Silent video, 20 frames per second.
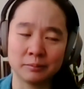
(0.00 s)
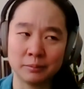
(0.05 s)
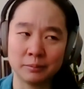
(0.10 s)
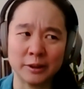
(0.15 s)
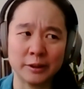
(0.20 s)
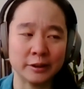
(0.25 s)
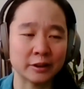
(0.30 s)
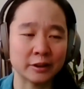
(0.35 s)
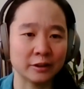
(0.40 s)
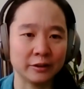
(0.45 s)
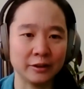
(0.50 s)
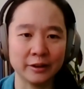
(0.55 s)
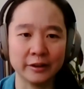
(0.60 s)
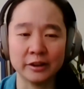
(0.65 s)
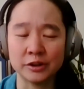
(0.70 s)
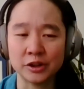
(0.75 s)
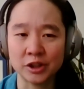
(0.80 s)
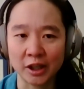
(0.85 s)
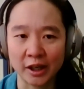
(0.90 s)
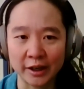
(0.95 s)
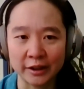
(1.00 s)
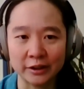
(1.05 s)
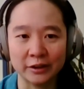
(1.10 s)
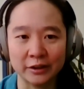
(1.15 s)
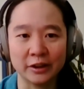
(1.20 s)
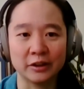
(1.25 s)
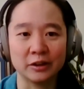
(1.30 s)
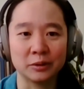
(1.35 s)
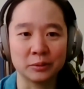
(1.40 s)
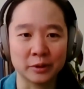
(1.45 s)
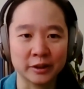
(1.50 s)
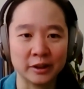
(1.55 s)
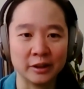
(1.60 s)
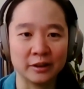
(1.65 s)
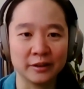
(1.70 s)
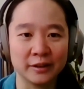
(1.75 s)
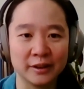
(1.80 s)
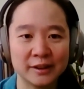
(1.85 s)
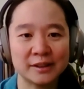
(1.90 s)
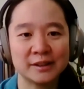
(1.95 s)
particularly in China, that are
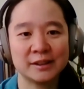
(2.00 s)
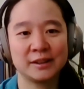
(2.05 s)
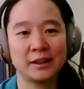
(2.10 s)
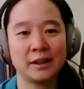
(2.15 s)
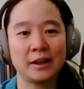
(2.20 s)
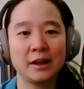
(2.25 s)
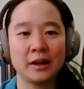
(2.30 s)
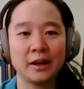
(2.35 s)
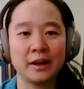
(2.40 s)
working on this.